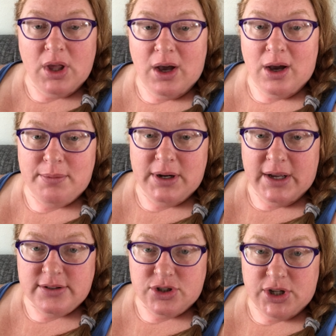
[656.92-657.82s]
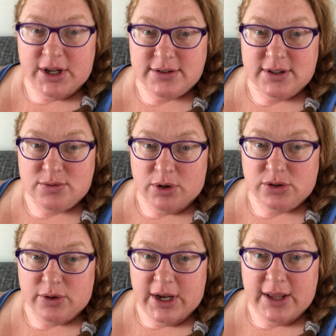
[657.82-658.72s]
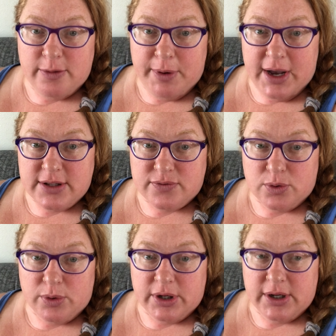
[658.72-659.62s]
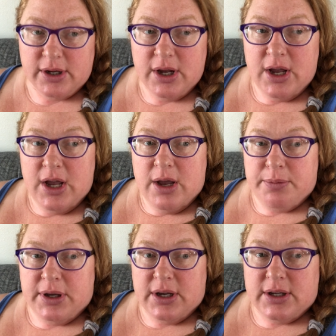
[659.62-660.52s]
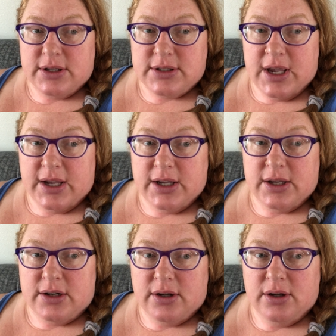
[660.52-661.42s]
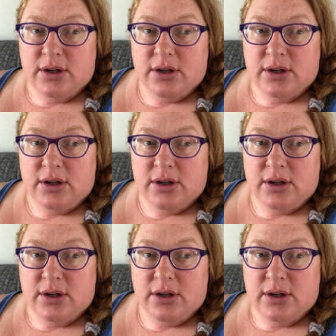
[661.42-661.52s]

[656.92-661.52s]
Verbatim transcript: Um, and Isagenix has worked okay in the past for work because I can